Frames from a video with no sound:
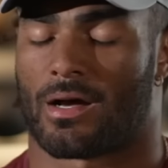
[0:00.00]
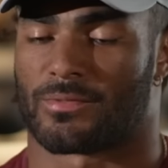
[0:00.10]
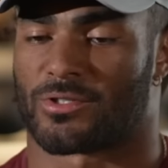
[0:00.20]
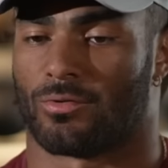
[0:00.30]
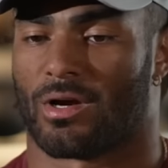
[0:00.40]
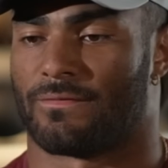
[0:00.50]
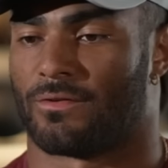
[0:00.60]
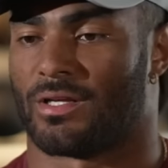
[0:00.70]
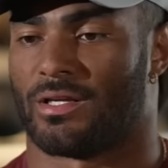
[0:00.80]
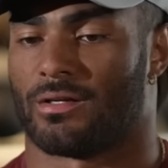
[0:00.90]
I'm so
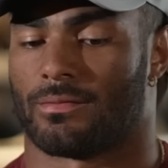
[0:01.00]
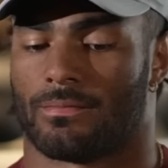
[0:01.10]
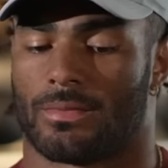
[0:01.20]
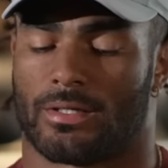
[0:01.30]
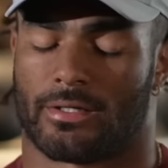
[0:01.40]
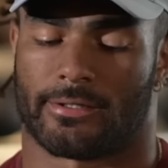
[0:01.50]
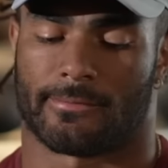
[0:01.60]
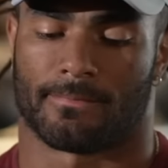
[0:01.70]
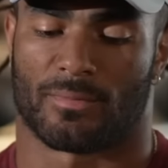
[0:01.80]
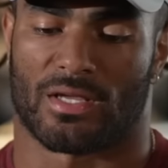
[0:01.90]
grateful to him.
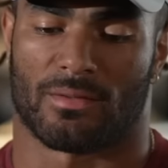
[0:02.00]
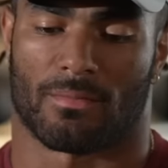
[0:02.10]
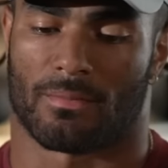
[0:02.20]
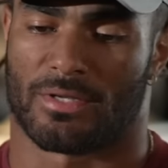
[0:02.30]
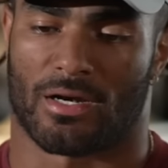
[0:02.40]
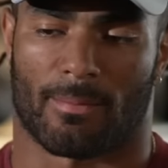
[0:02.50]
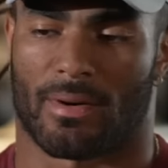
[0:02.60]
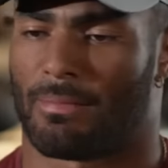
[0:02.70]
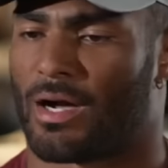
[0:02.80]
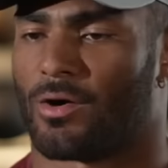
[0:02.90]
Um, and you know,
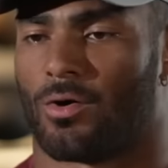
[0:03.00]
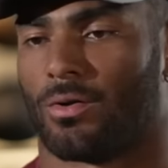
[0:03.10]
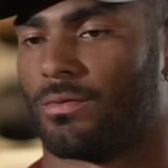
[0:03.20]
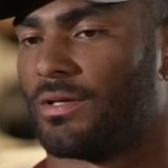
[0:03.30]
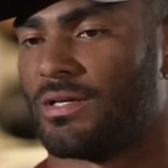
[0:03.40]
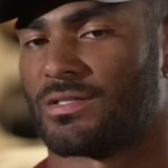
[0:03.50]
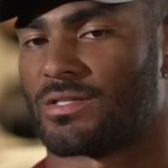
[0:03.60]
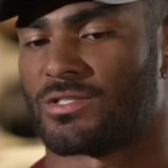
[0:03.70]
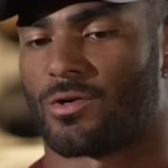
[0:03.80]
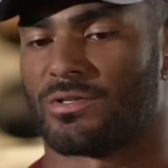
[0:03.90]
my, my, goal is
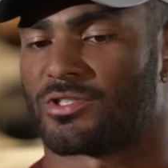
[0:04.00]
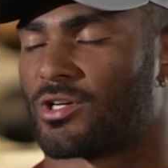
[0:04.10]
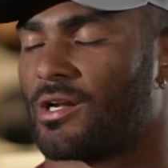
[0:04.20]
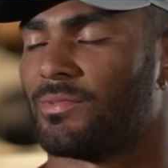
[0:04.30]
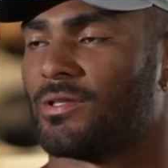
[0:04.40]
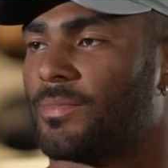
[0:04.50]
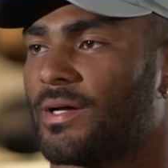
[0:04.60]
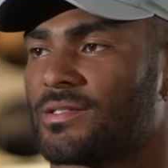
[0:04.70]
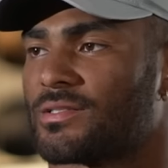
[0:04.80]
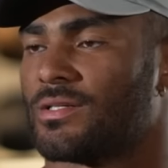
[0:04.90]
is always to try to be the
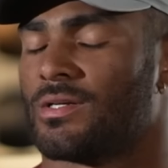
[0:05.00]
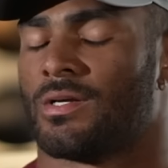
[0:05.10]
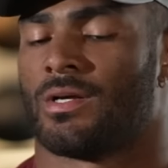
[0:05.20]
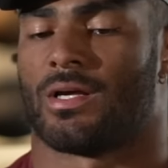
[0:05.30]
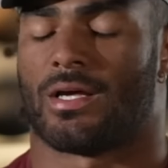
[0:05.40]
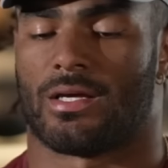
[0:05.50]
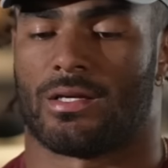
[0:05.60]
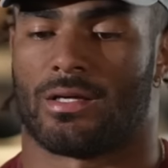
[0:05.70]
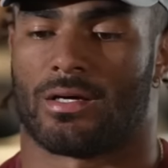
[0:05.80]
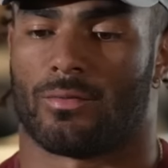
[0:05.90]
best.
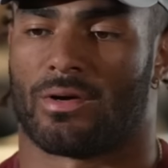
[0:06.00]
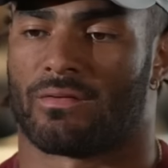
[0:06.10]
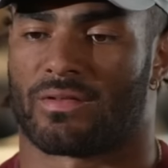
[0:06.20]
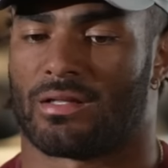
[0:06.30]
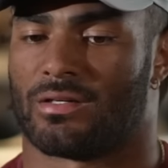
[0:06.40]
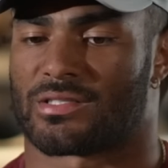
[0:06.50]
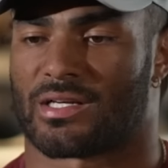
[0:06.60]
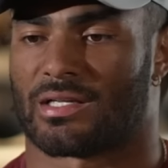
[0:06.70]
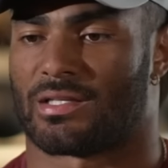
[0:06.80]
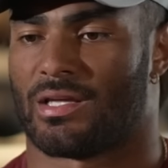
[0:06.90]
And uh, whatever that looks
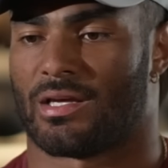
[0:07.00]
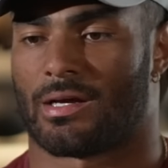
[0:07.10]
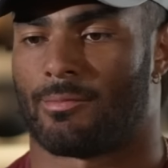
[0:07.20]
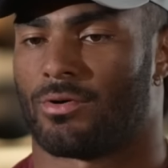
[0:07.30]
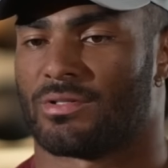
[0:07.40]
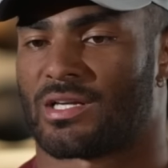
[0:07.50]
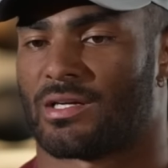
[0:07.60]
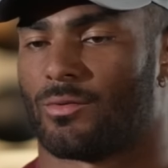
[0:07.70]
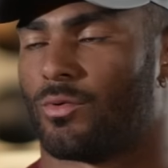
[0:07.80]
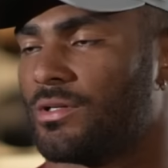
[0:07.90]
like at the end, I'm only
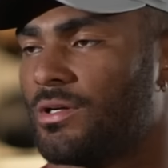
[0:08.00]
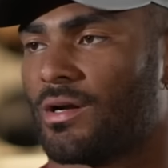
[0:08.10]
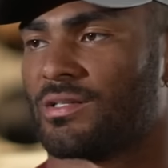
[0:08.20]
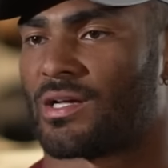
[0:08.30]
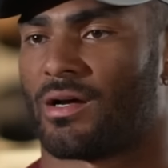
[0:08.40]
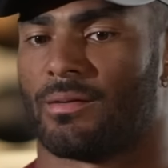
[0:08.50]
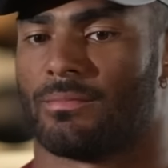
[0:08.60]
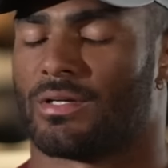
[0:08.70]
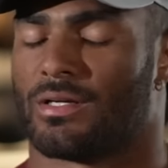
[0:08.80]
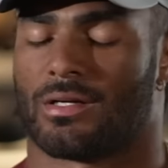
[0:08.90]
taking it one year at a
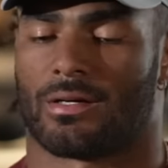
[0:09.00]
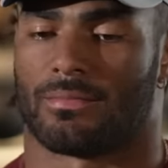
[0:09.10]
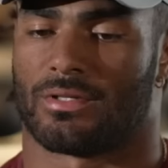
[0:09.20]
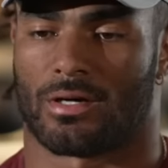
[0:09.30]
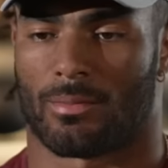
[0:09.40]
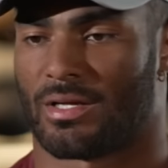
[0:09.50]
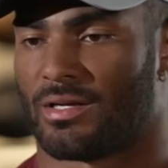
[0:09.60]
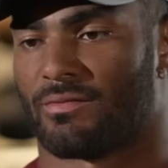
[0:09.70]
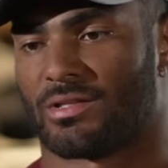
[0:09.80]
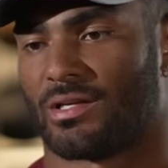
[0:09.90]
time, and I'm you know I'm
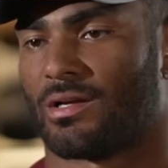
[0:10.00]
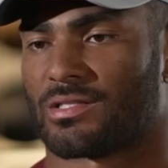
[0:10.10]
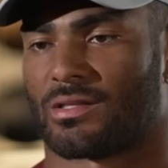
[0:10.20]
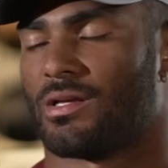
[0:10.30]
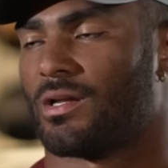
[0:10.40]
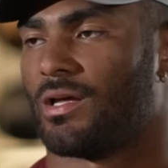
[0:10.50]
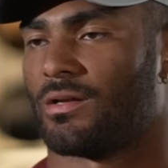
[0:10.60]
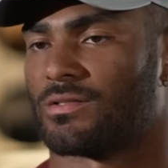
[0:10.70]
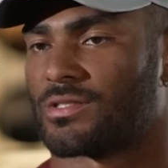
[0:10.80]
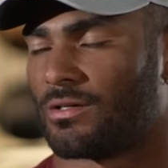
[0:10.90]
letting everything else at the end
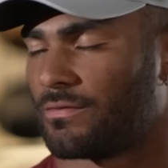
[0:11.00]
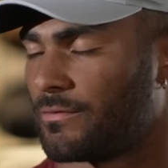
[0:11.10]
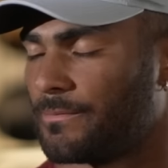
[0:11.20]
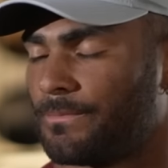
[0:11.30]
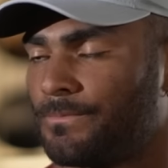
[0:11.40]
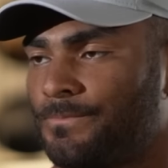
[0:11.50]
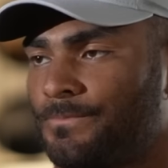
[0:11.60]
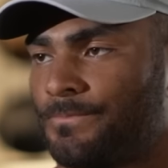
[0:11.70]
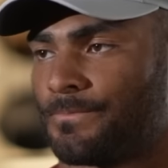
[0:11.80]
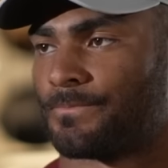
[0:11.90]
handle itself.
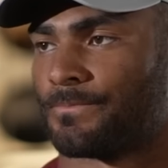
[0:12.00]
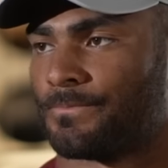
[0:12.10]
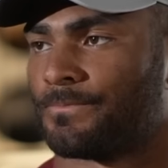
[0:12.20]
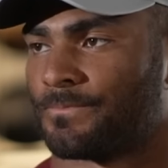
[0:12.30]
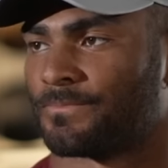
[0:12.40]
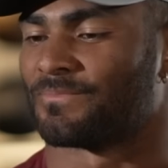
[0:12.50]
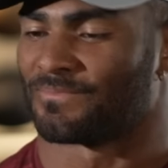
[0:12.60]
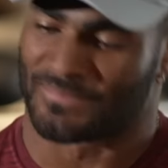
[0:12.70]
All right, we enjoy watching you